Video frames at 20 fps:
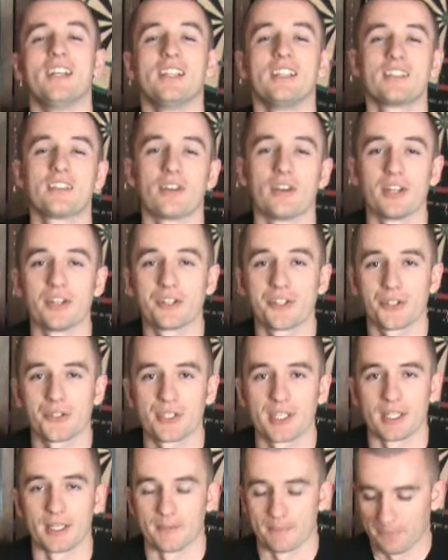So here's your
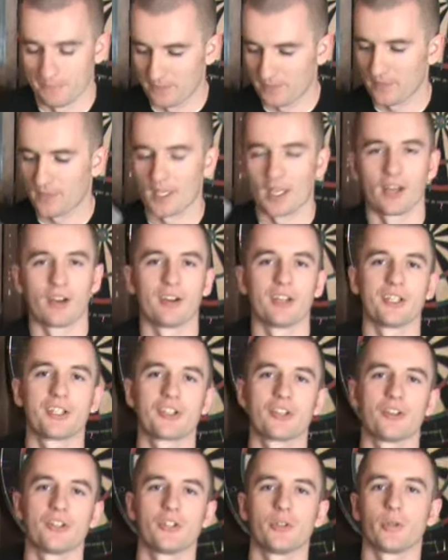tip. I already
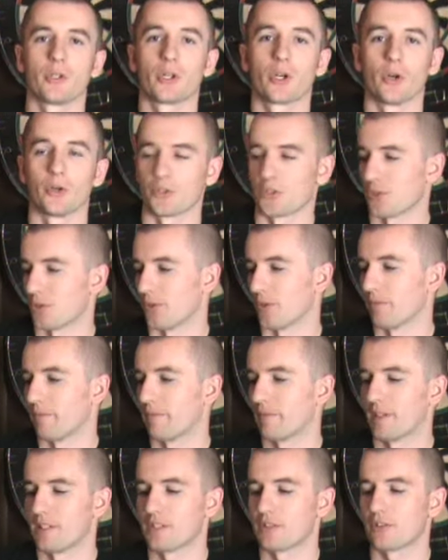showed you a coaster.
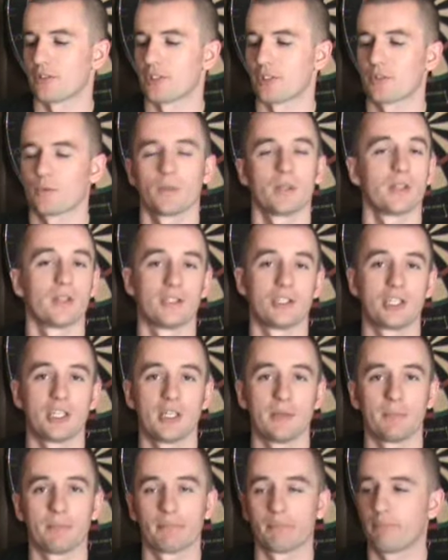These are just one of the
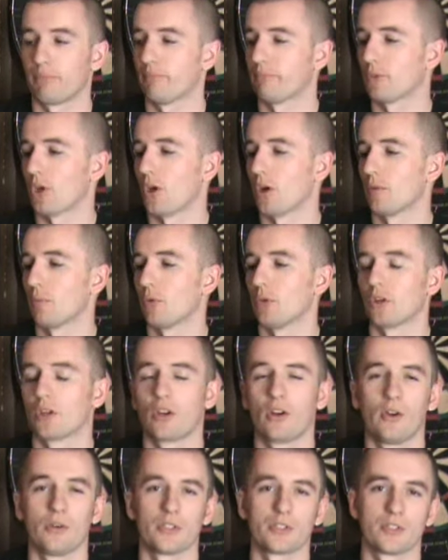cheap cardboard
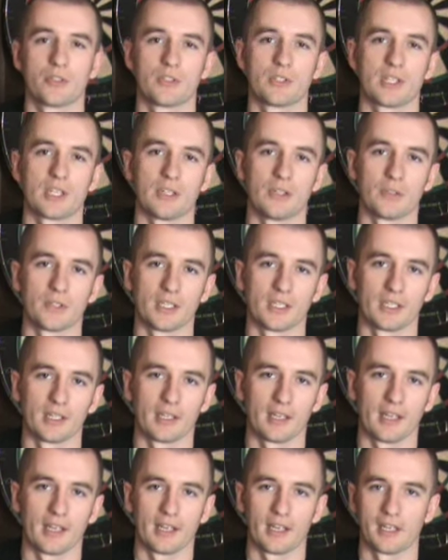coasters that you
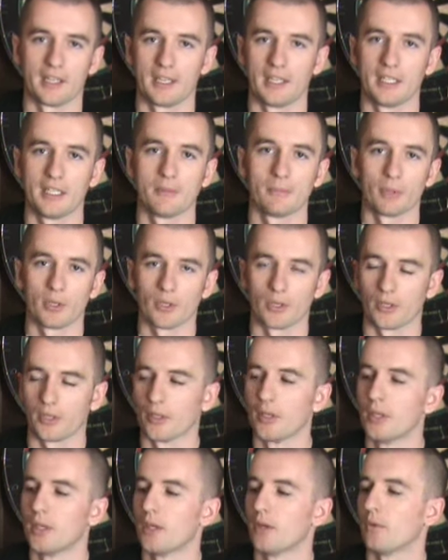get at any
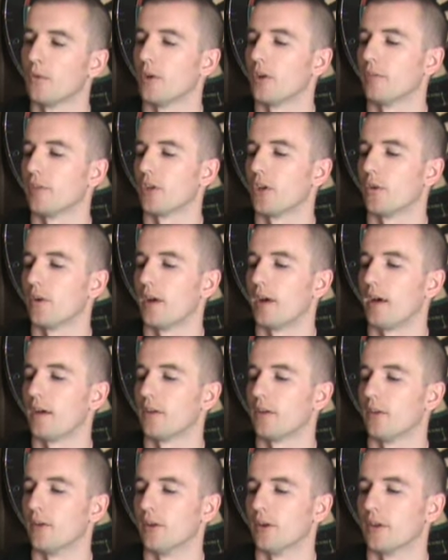bar whenever you go
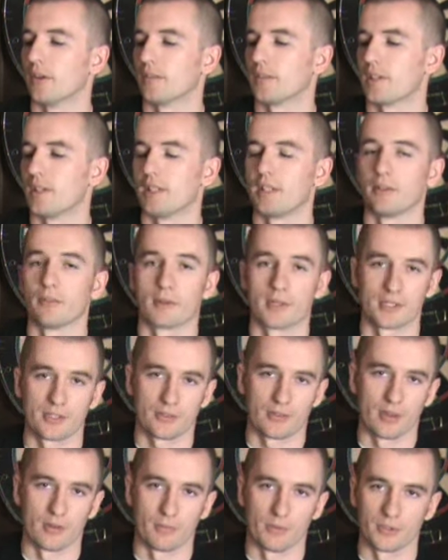out, or to any
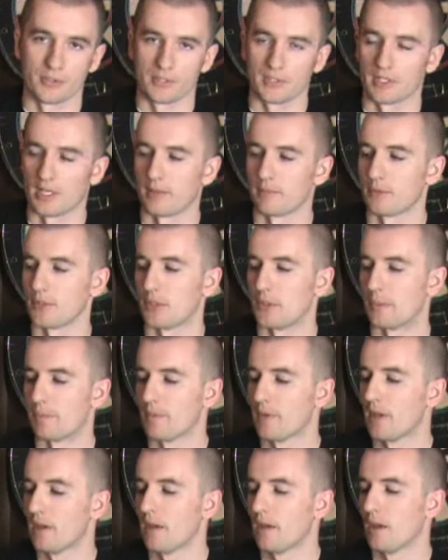restaurant most of the time too.
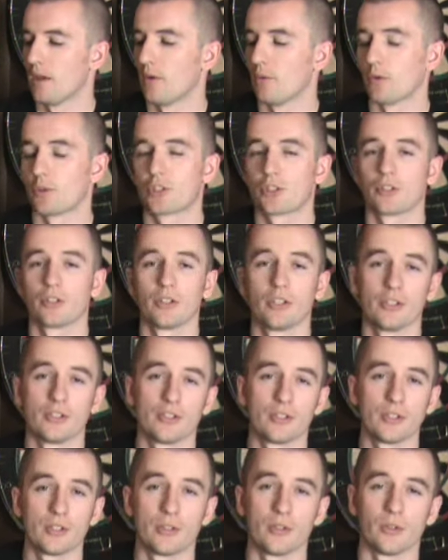What you're going to
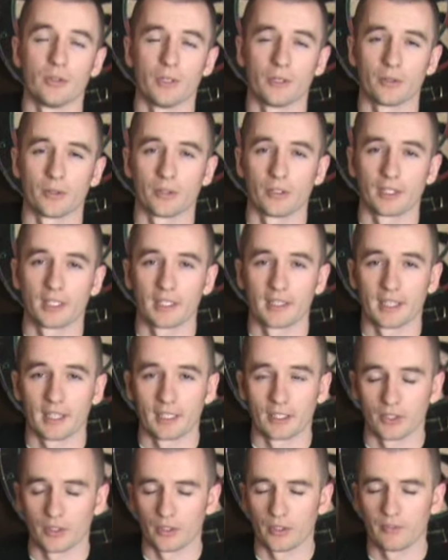do in order to get
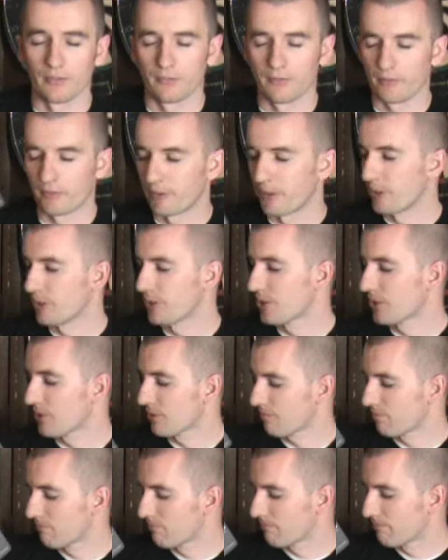that good first